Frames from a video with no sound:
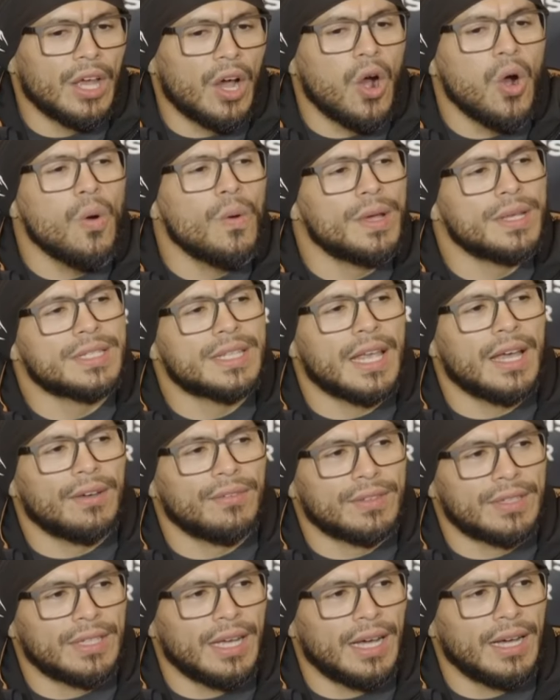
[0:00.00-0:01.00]
always
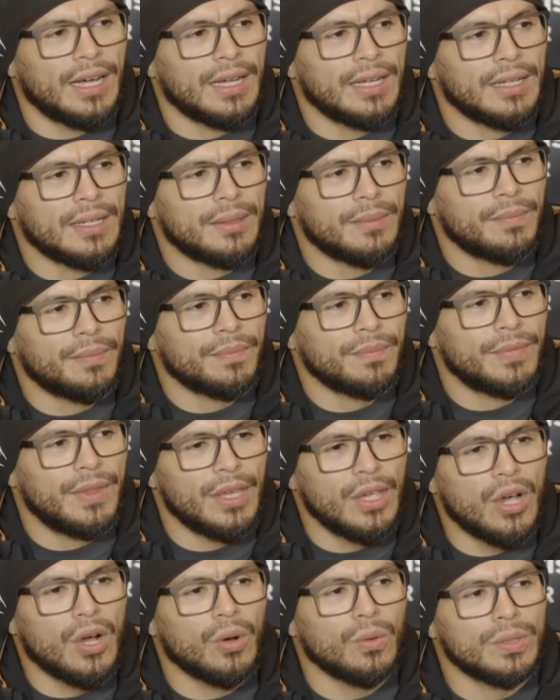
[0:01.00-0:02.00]
helped that.
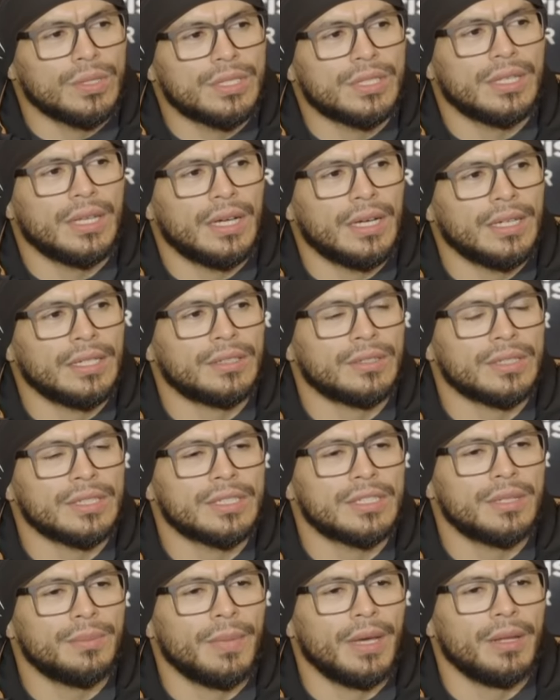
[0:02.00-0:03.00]
They always
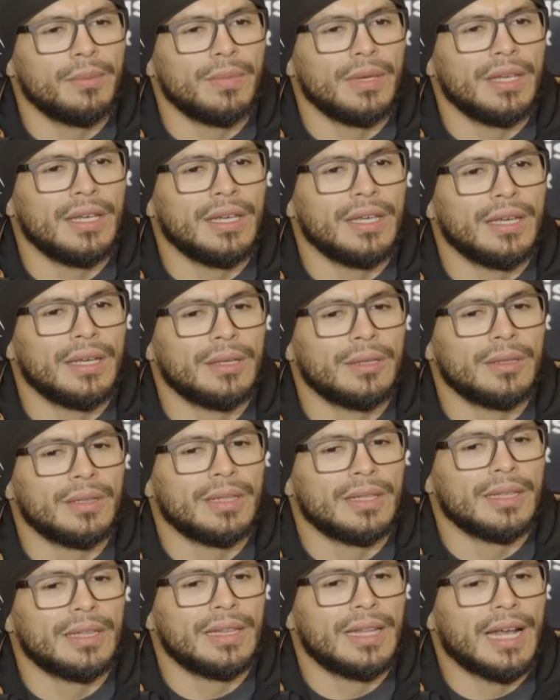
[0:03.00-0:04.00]
underestimate me, and
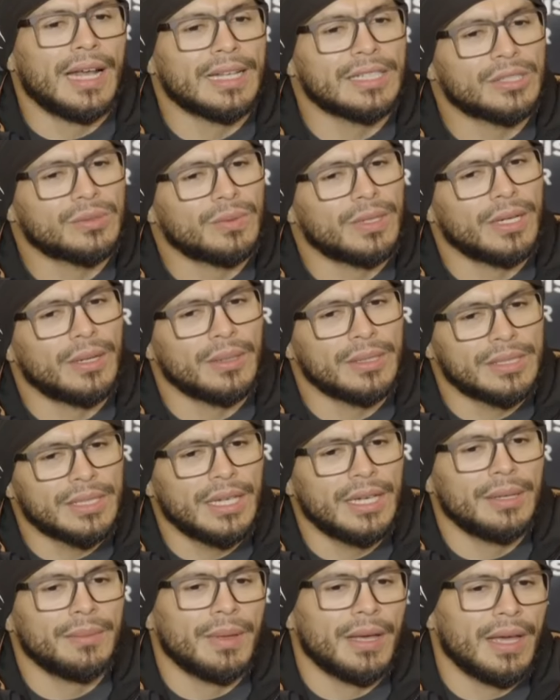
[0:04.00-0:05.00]
that's what I'm
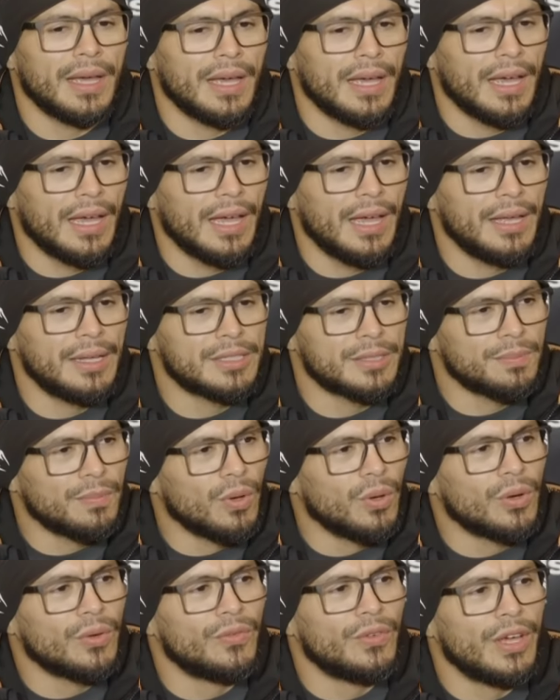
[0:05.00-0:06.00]
saying. It's
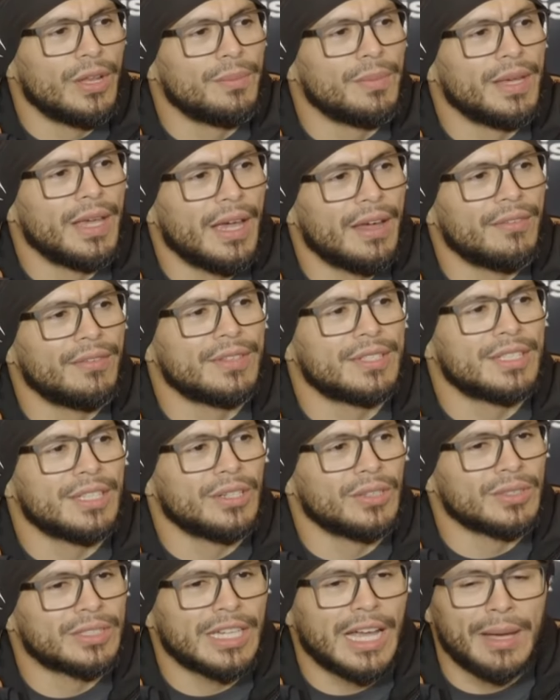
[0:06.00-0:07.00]
motivated me every
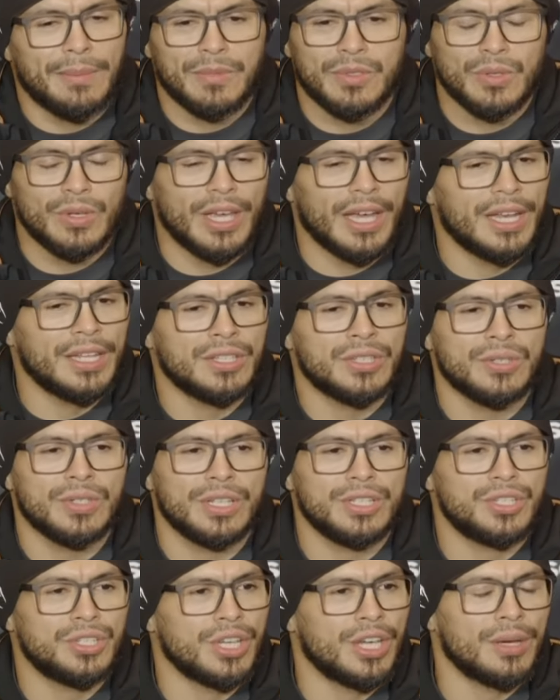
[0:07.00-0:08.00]
single time to get into
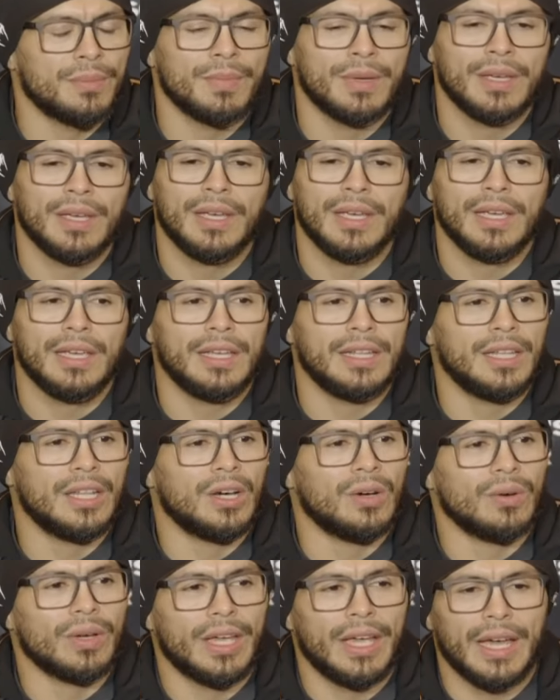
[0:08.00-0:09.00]
the gym, you
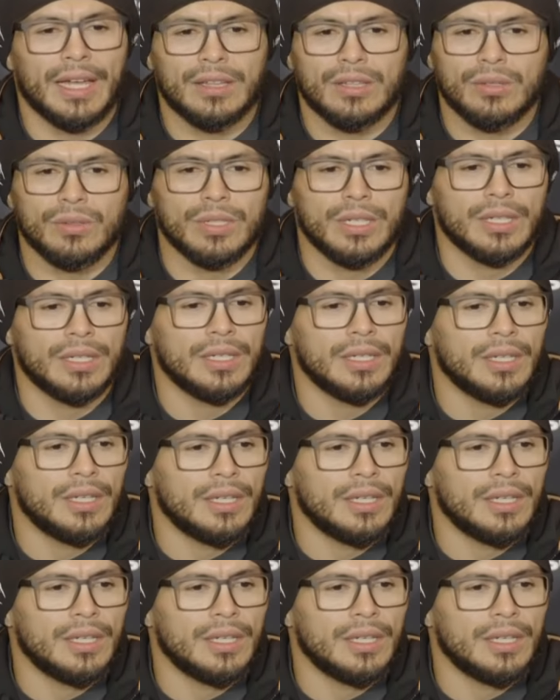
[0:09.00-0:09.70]
know, get through the